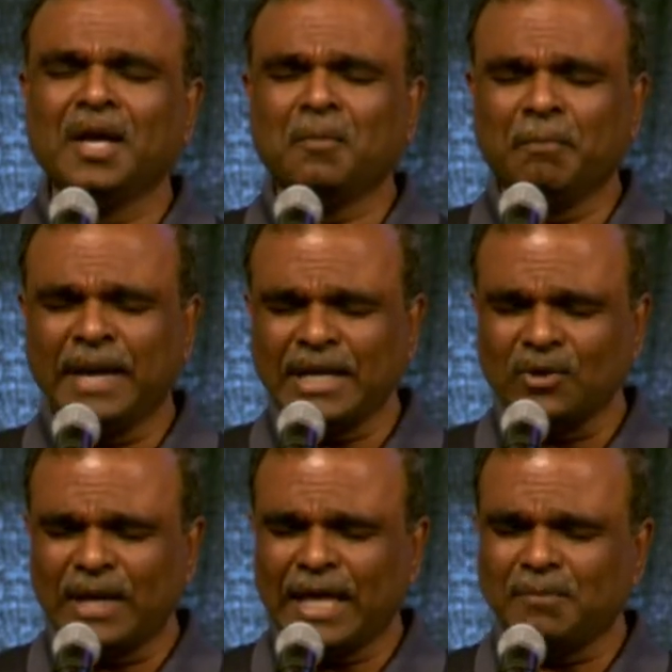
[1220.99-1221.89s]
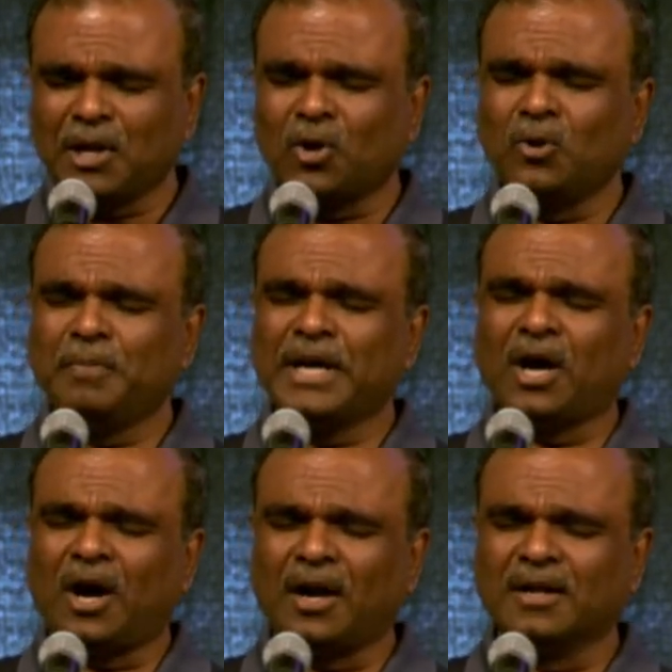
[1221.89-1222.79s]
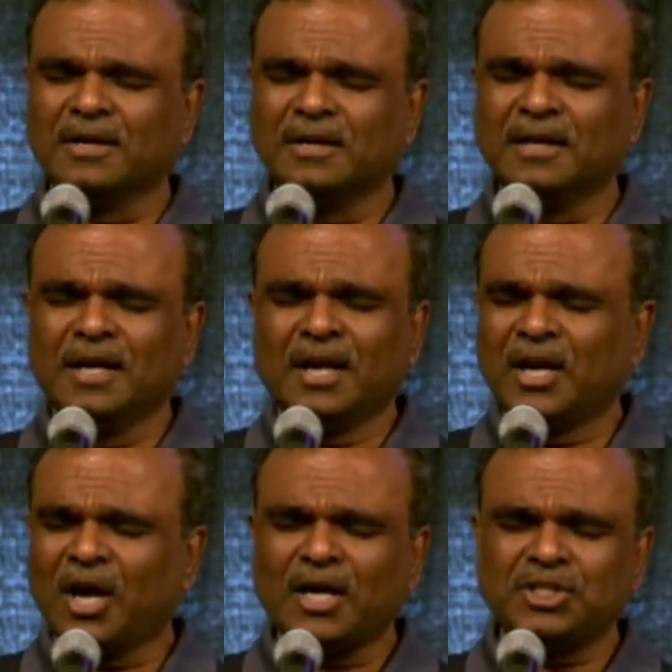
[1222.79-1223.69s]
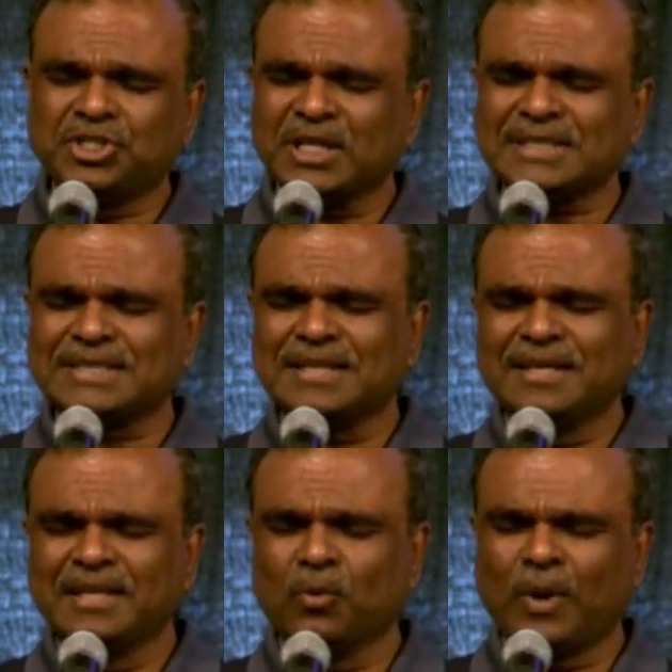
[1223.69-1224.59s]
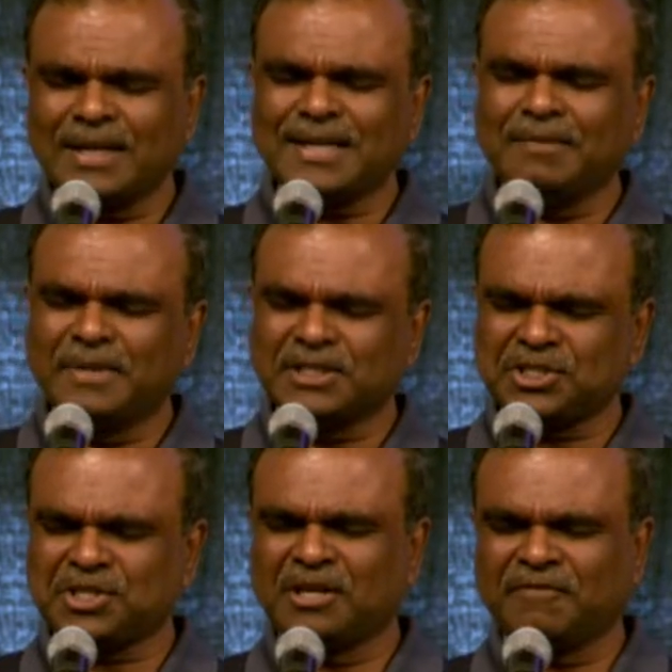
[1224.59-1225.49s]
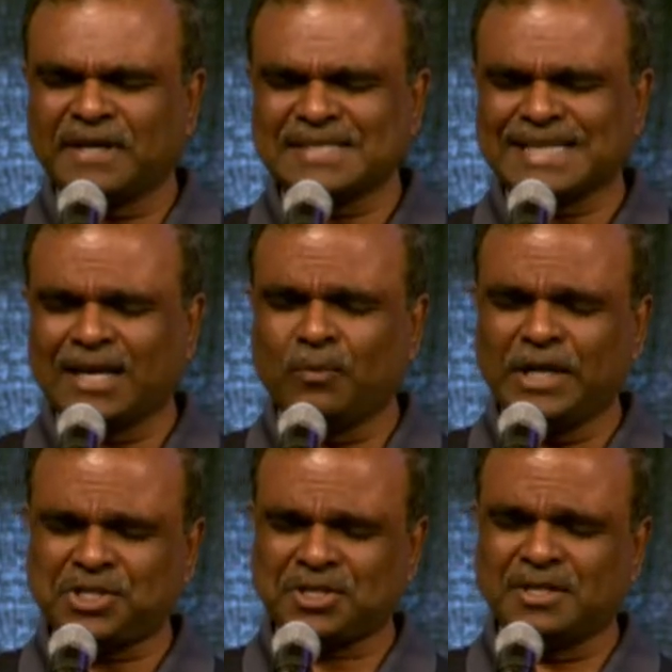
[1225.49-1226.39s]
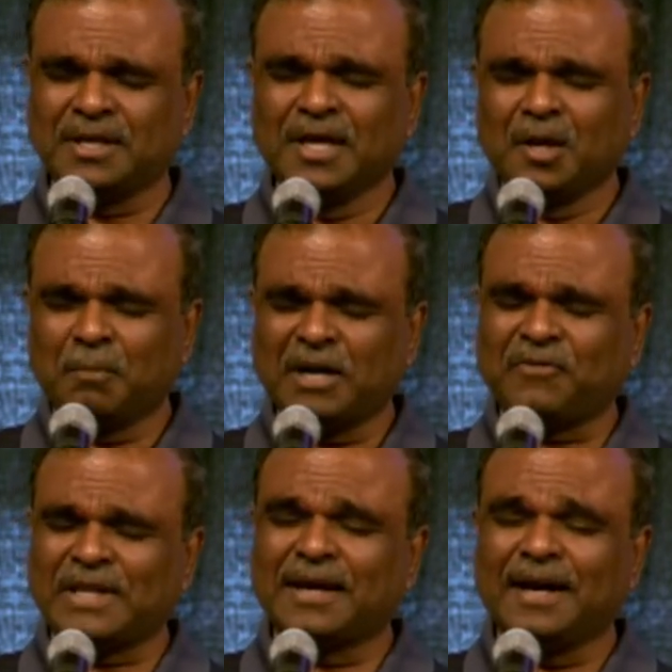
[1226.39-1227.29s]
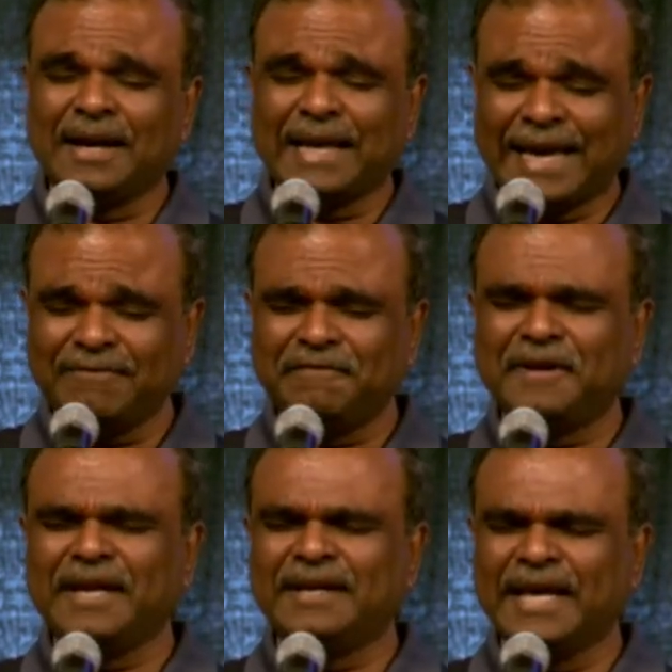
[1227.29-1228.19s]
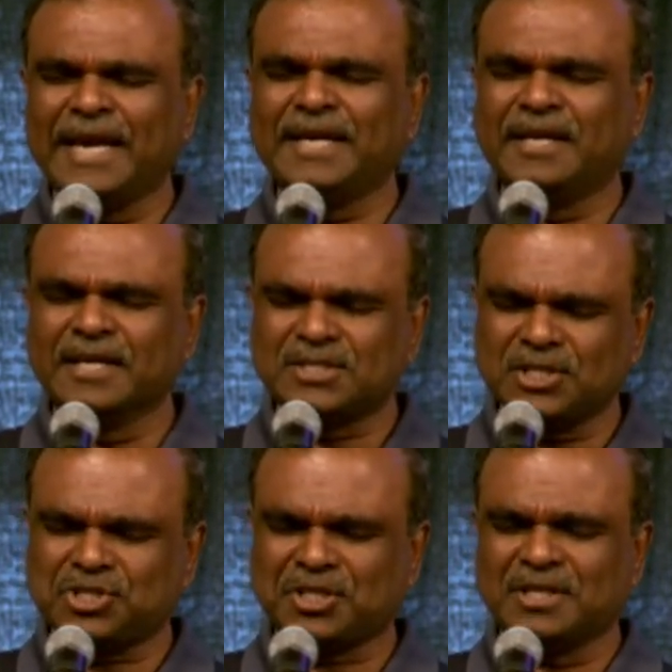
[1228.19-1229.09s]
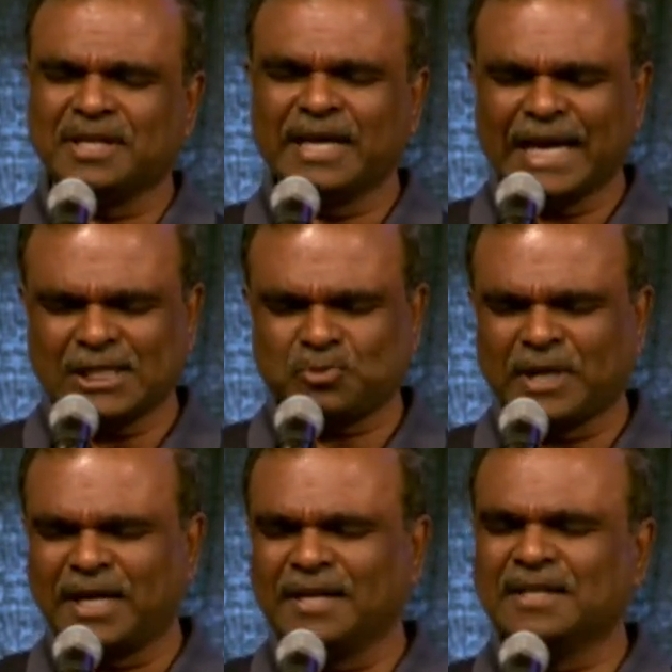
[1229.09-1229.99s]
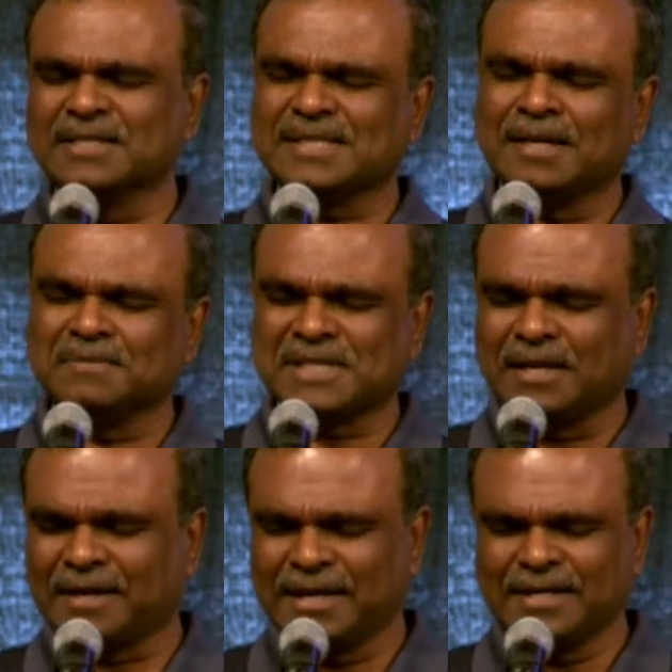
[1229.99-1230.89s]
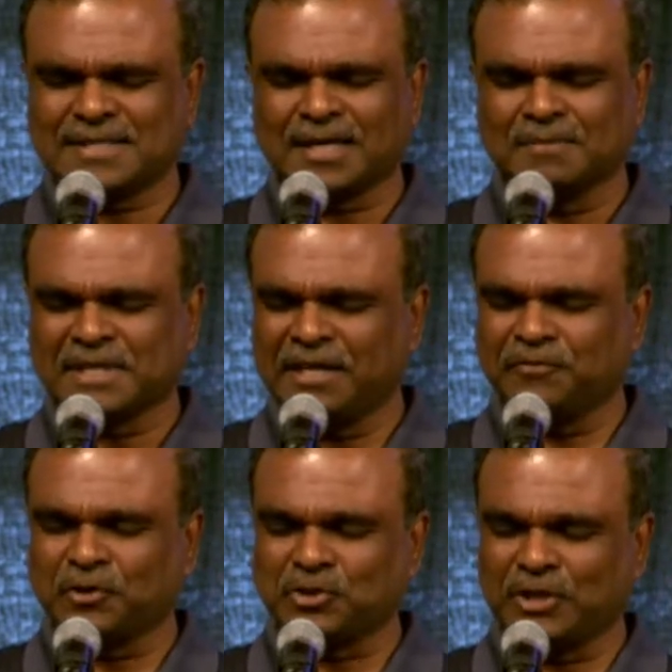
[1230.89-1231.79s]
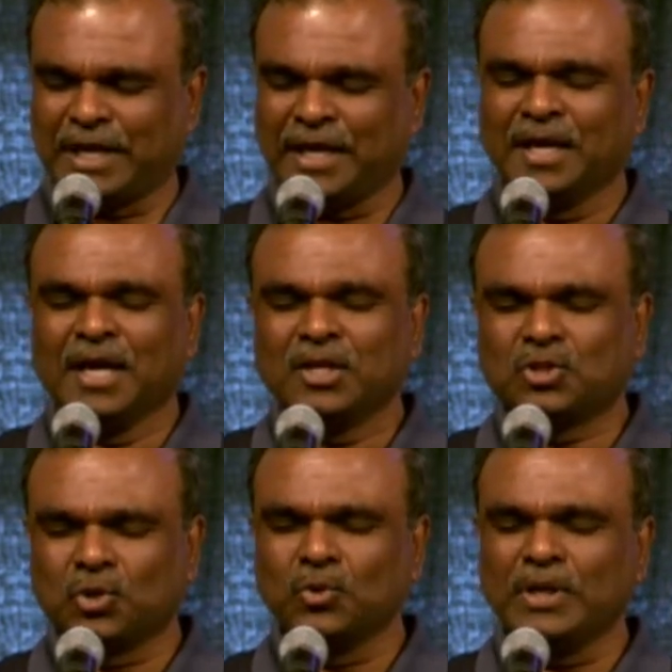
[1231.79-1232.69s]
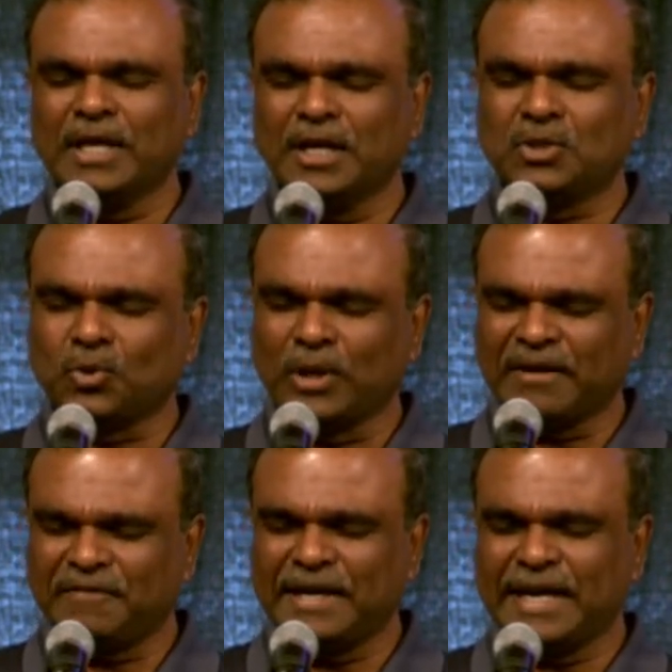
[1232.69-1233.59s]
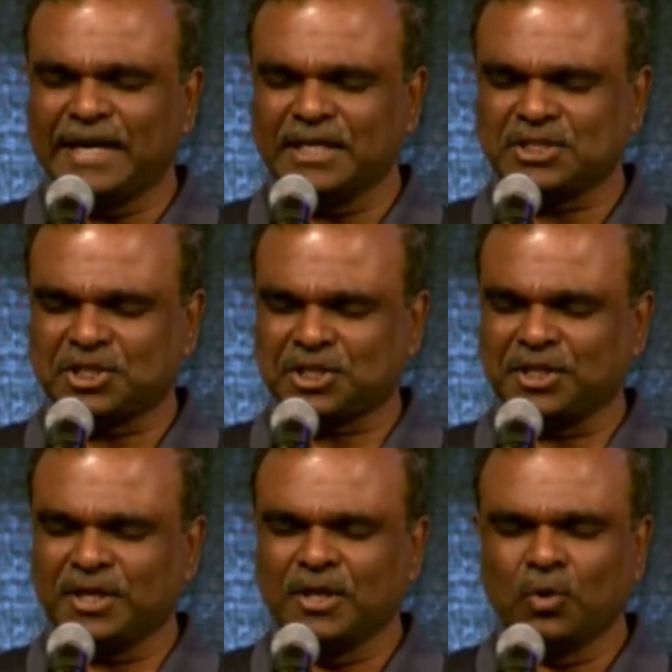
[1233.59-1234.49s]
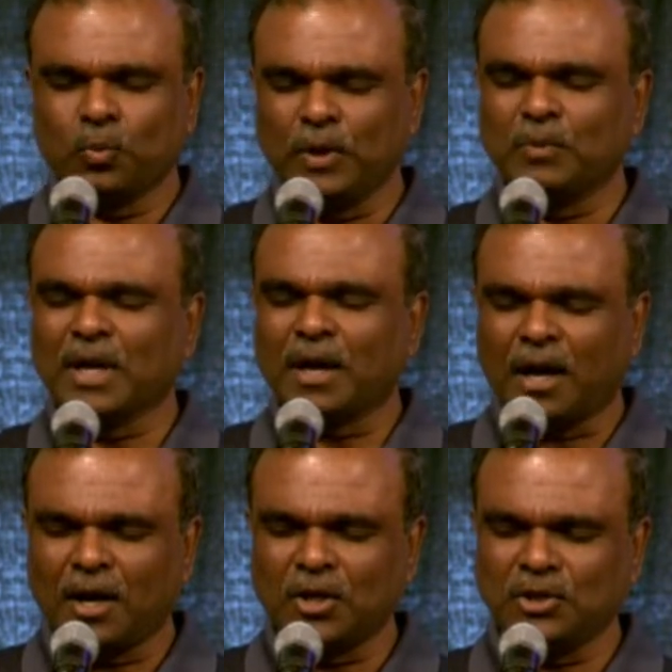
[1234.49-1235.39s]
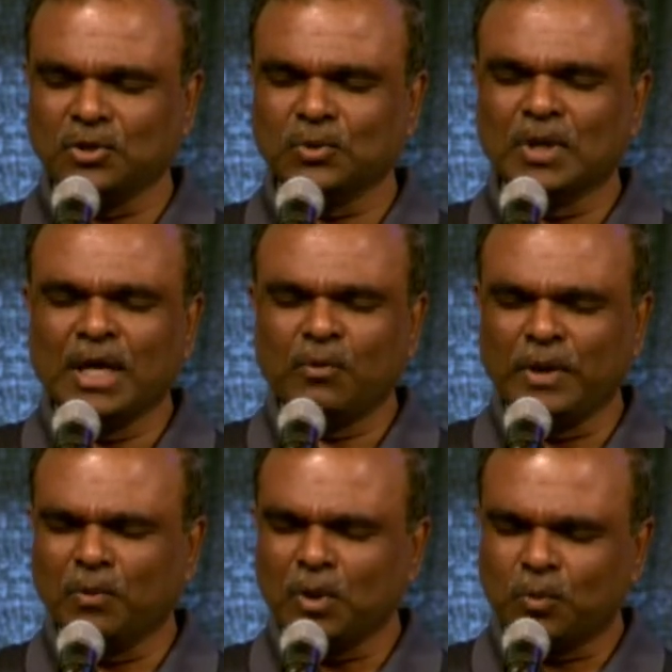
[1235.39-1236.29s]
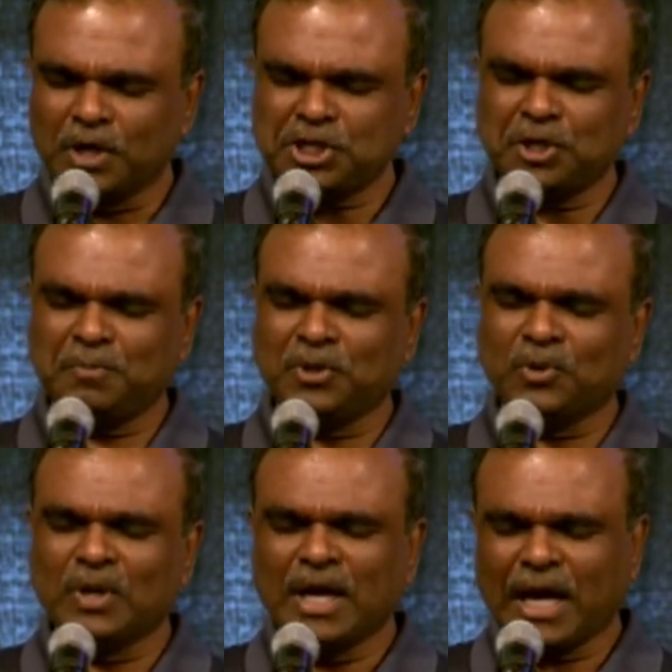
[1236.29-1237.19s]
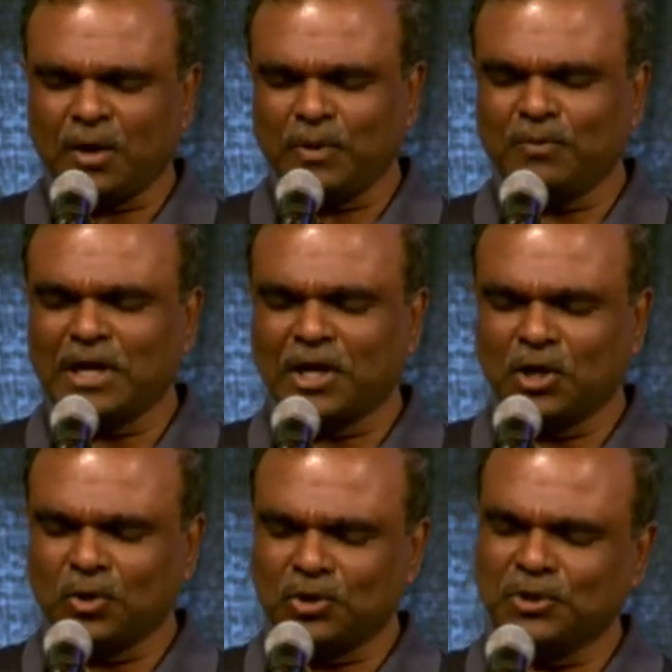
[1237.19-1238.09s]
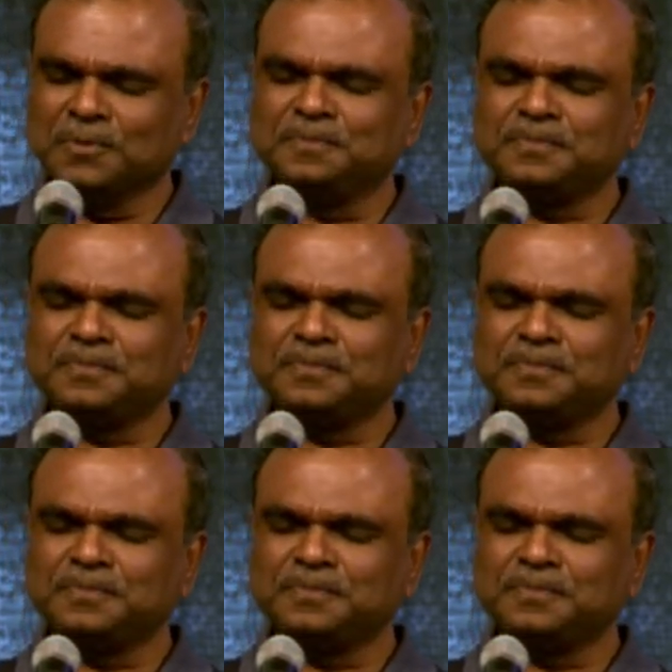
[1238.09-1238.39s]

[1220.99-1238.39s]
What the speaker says: May your name alone be honored. Not just the one-time decision of our salvation, but Father God, everyday decision, as we read in the Psalms, read in Psalms 84 today, through in and through everyday decision, we will honor you, we will worship you, and we will adore you.